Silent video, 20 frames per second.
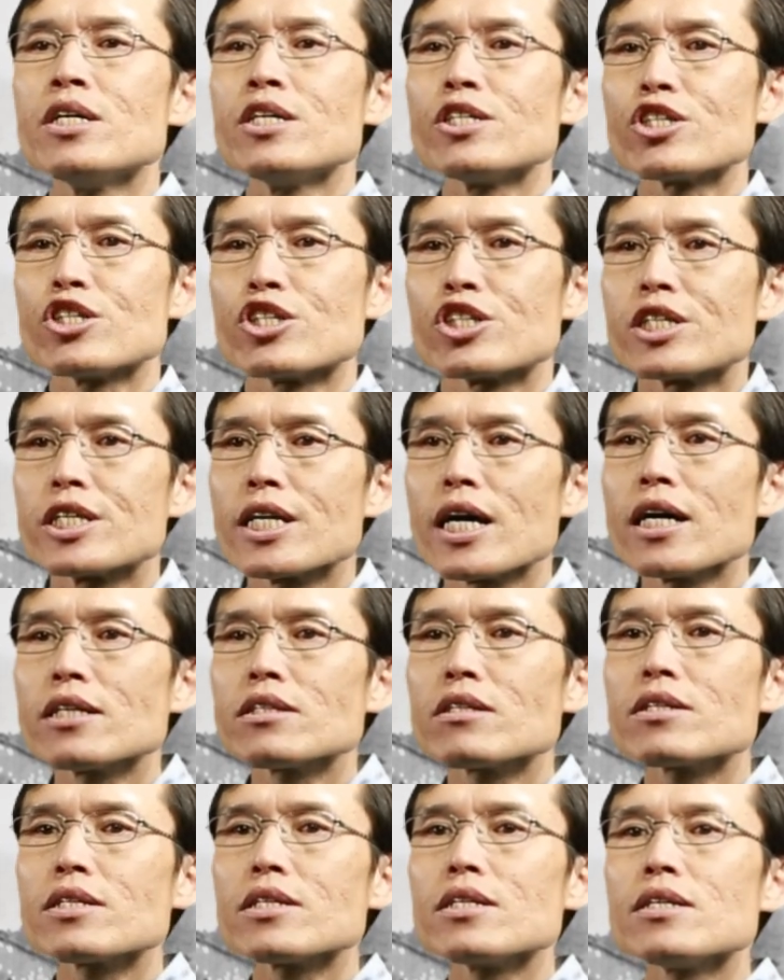
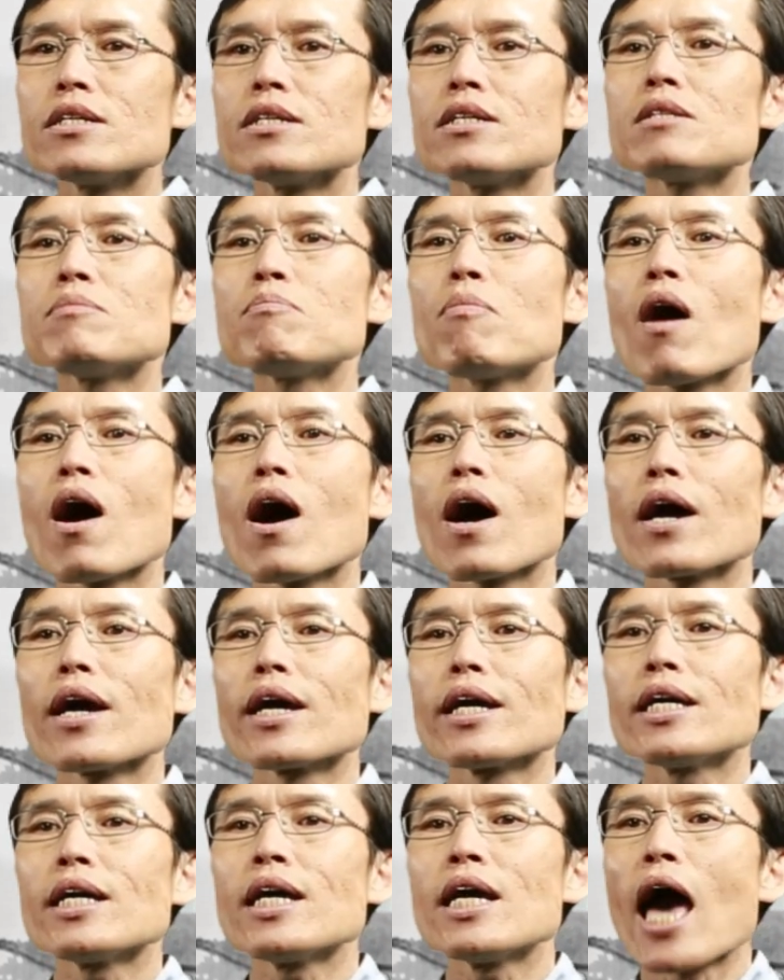suggested
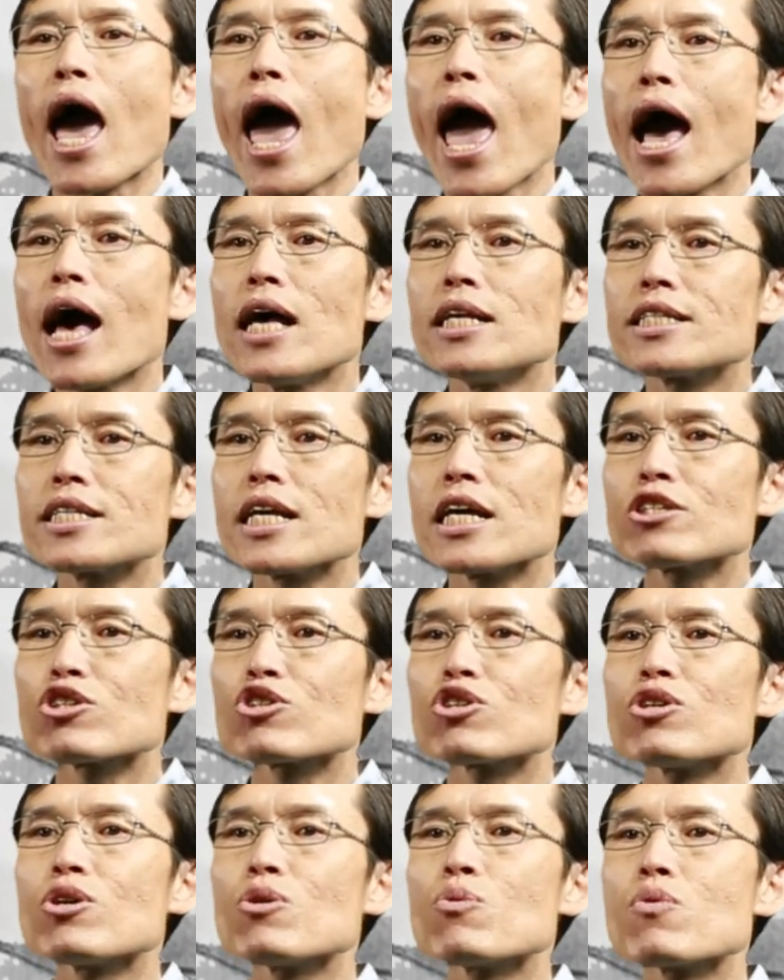by
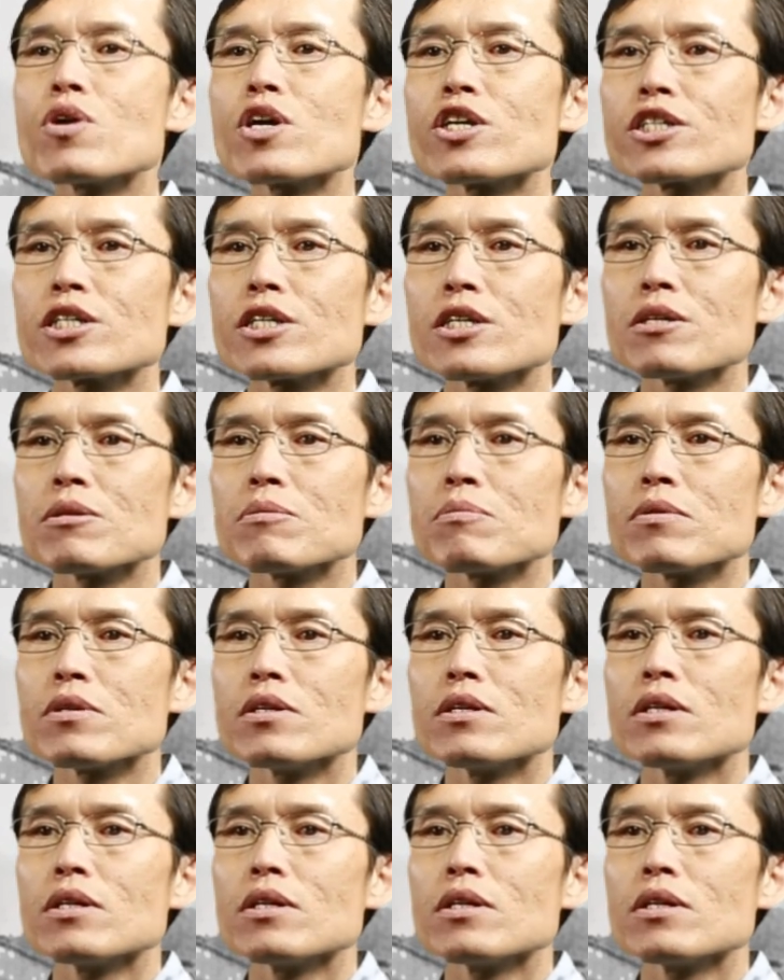ancestral worship